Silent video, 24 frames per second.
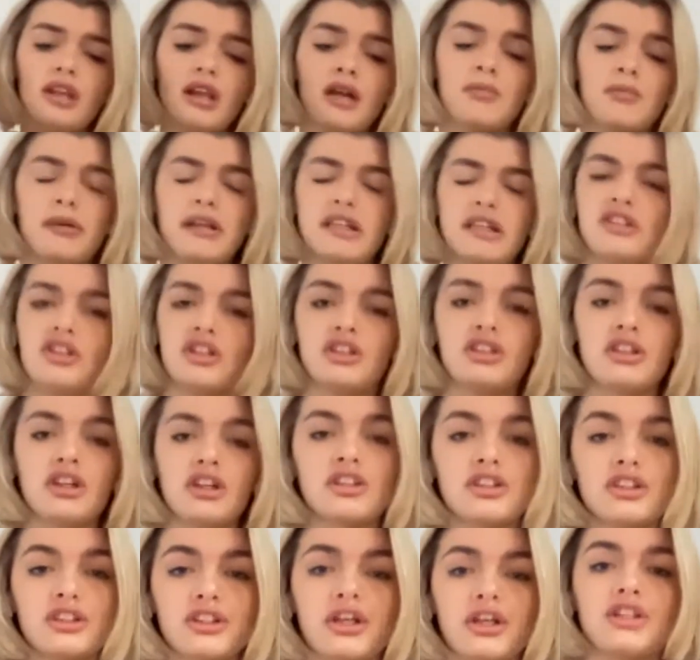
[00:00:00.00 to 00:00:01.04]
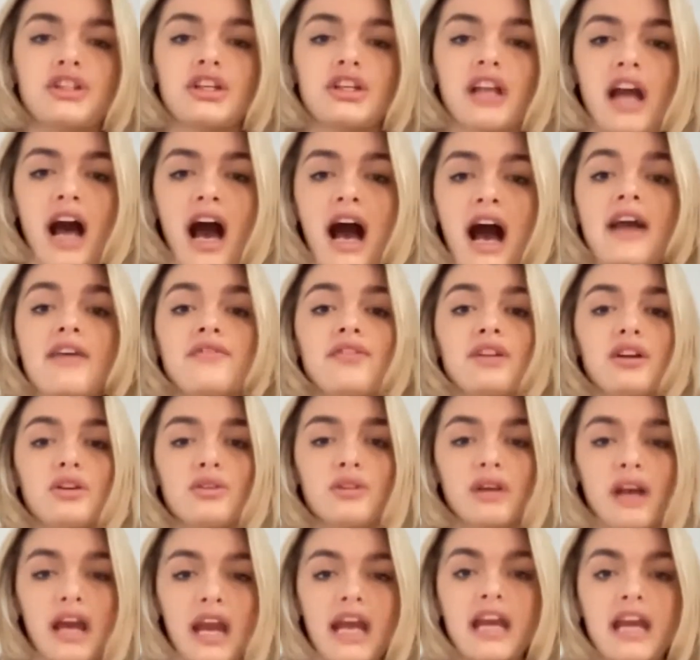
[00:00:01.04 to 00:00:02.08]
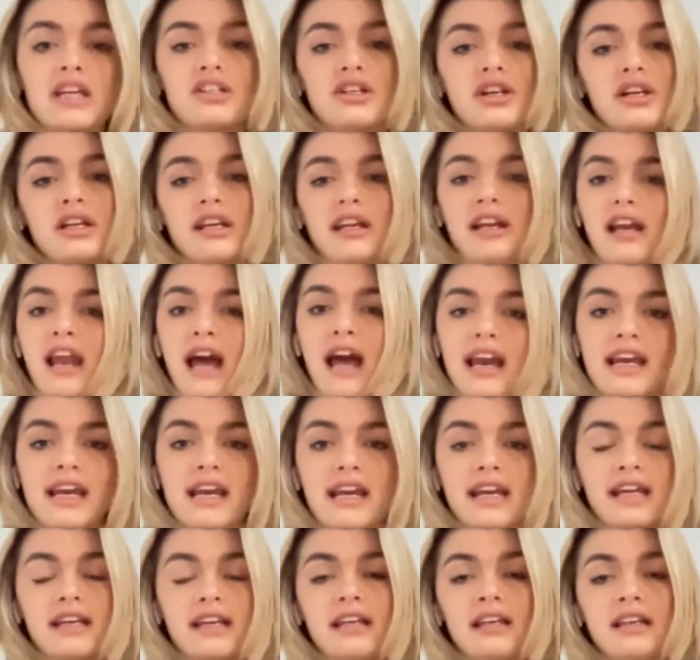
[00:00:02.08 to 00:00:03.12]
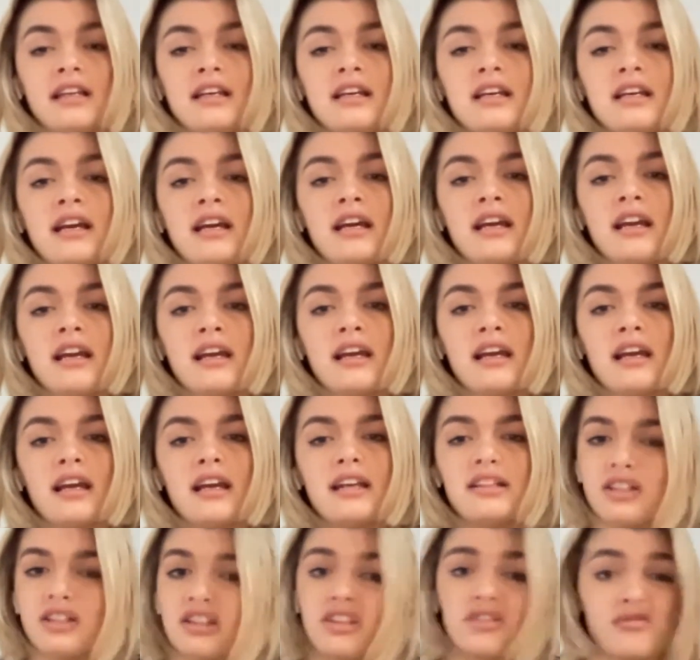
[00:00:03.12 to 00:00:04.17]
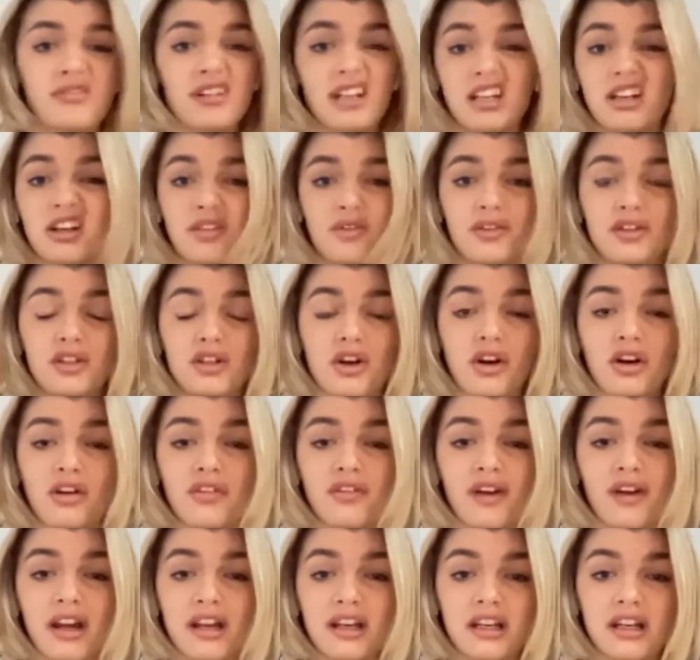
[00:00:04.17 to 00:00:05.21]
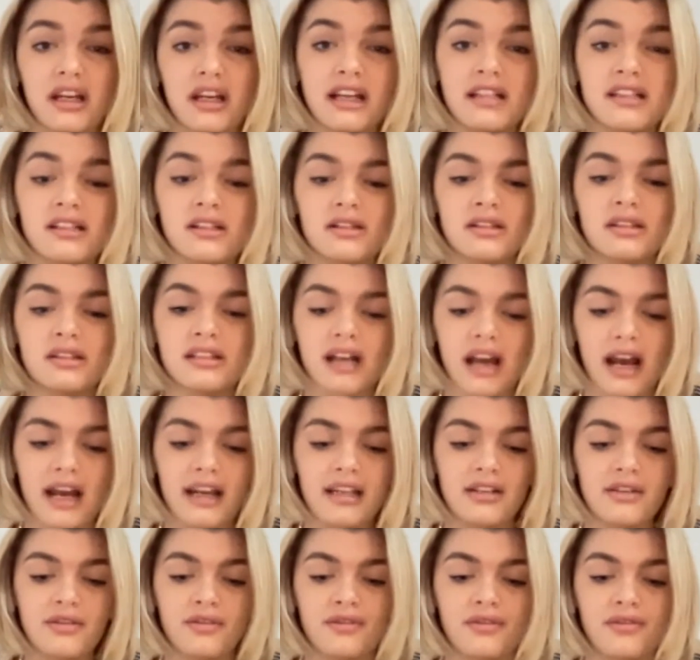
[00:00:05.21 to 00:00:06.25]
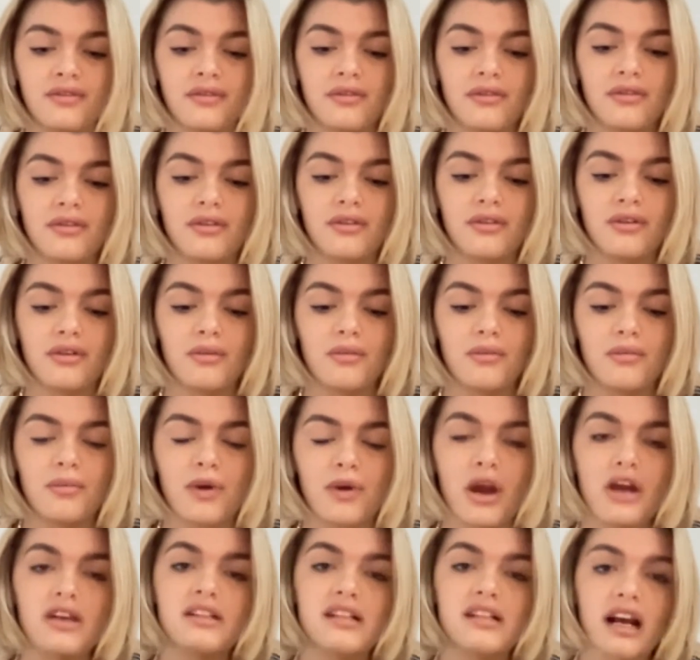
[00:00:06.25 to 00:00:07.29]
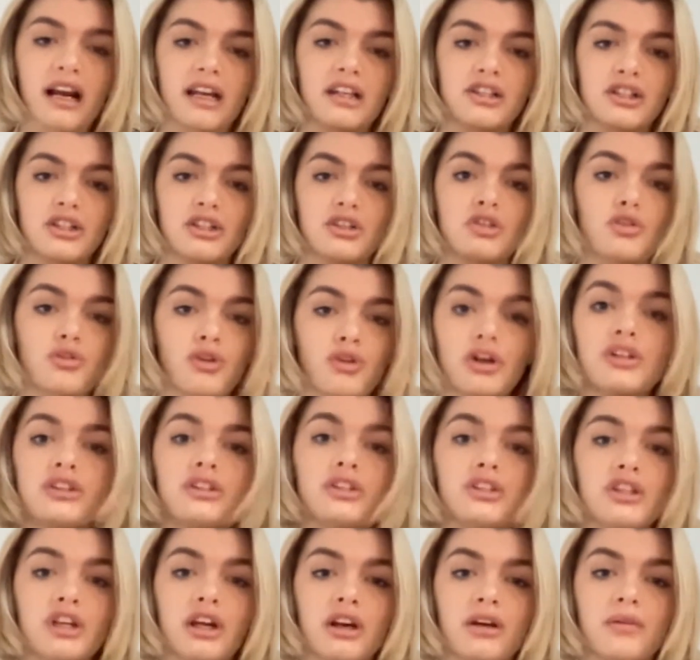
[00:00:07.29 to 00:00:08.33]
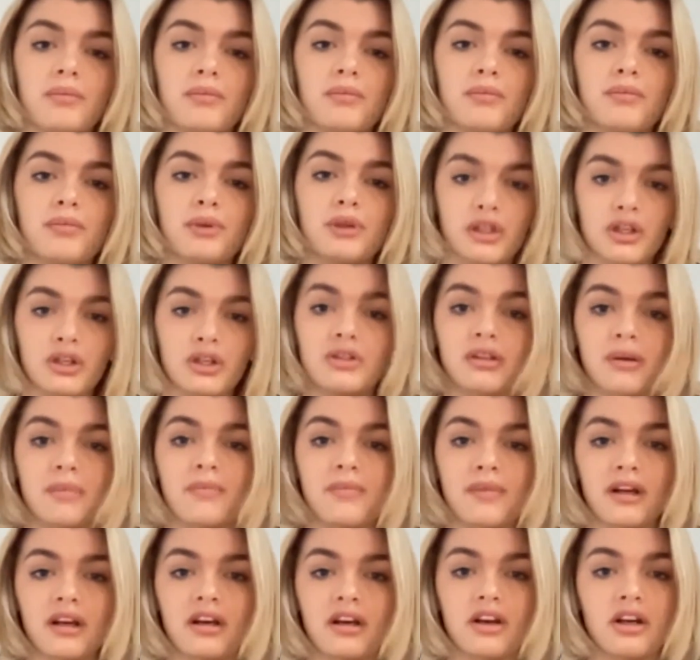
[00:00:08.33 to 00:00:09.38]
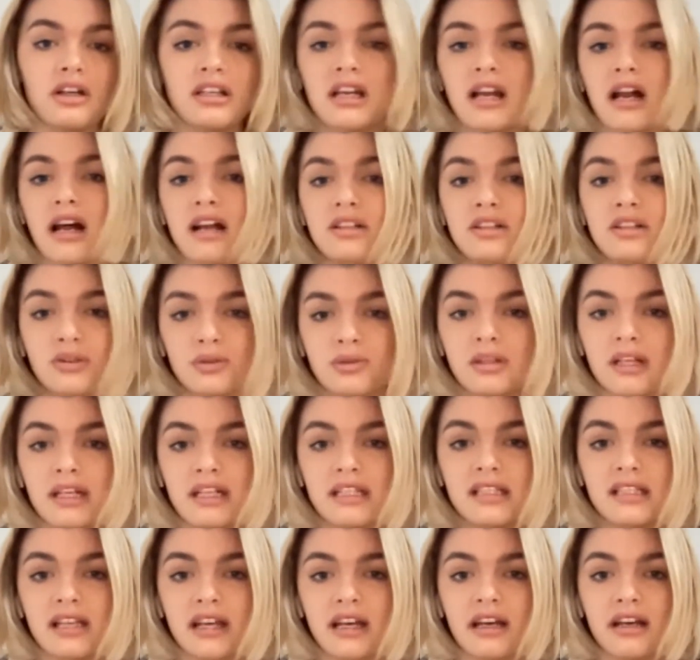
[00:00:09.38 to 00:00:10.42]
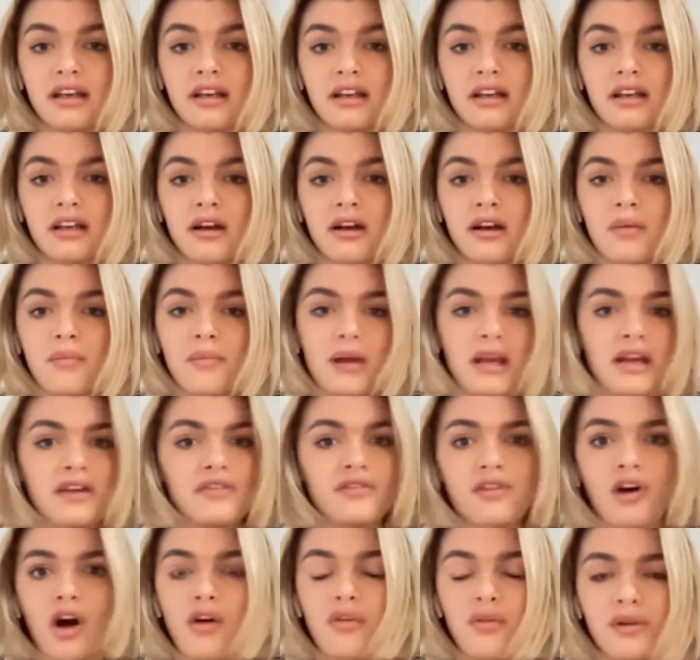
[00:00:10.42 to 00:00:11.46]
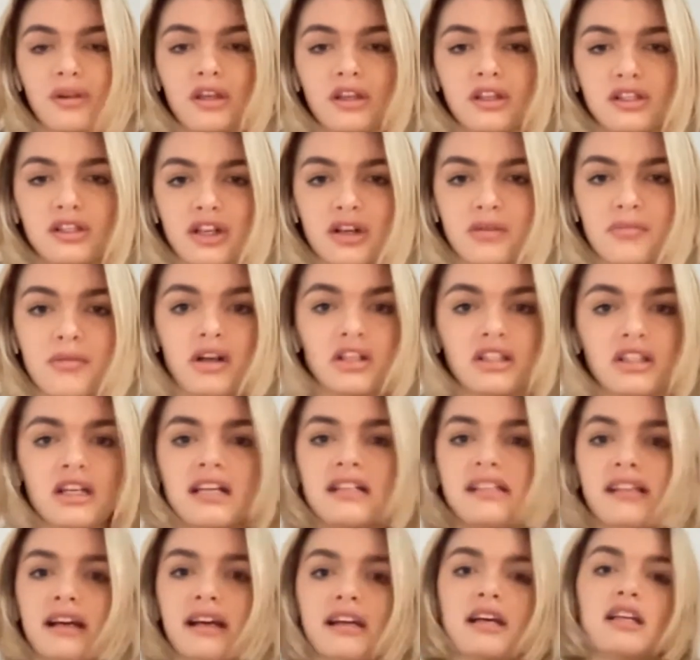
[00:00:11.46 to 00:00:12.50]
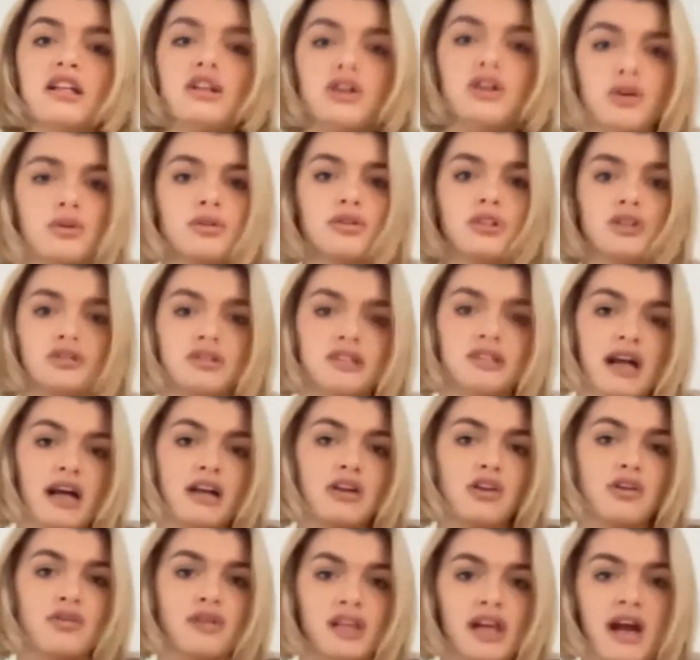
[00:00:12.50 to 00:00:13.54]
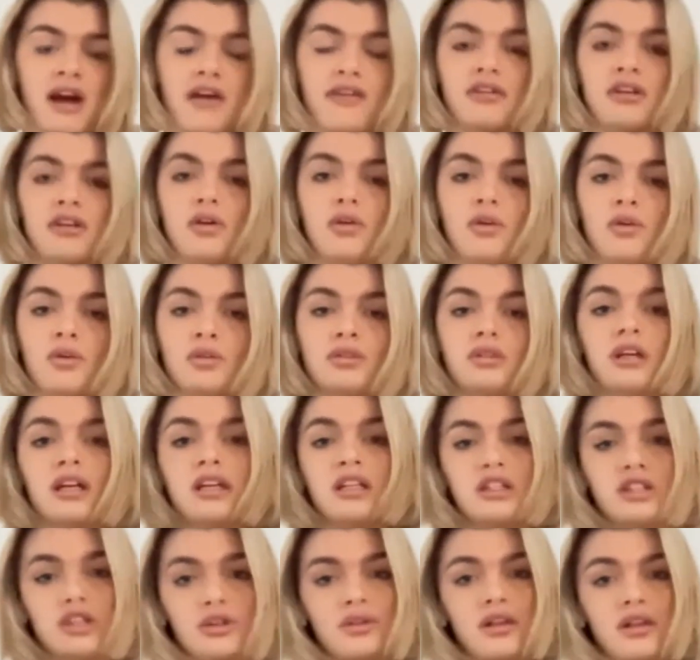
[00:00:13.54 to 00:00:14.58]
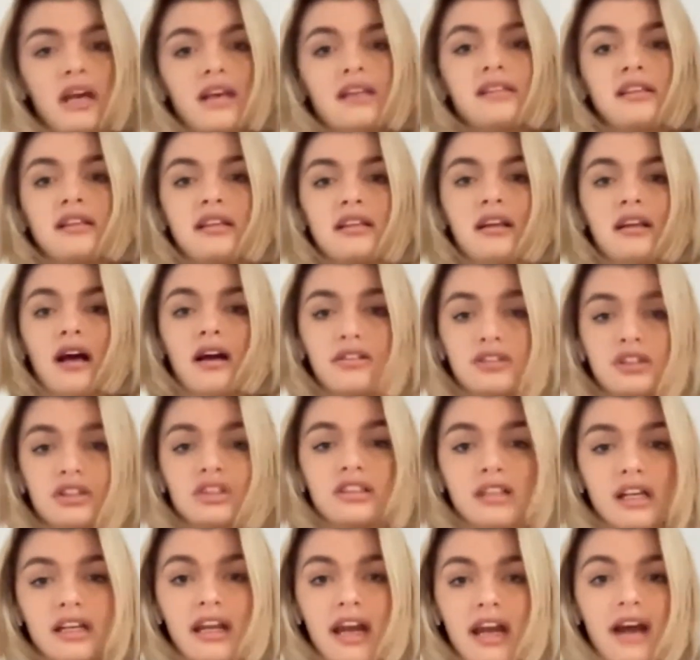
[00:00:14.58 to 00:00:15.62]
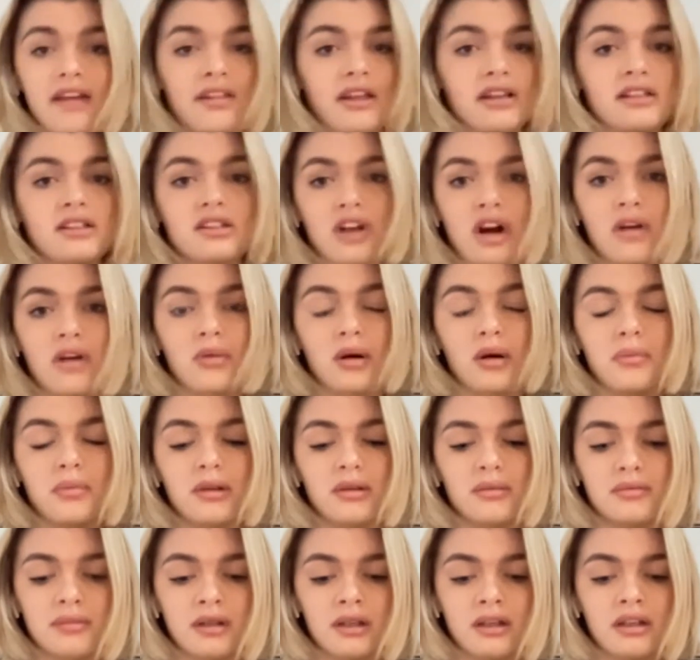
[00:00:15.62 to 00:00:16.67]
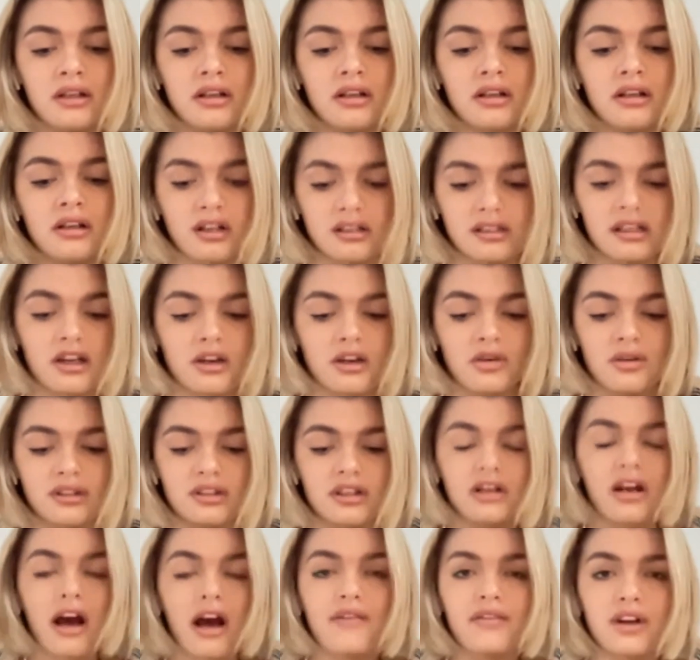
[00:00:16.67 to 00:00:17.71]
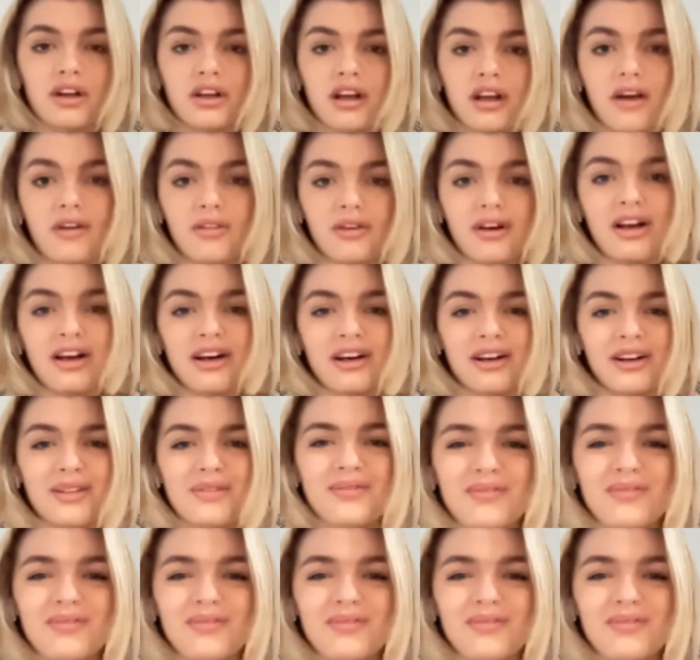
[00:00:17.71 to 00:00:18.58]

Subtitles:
But he's just got such an eye for location and lighting, and he's just a really good photographer, and it's kind of person I can just trust to produce something good, and I don't need to be involved with it too much. He's like, can you go stand over there, or can you do this? And I'll just say, yeah, that's not a problem, because I know it's going to have a good outcome.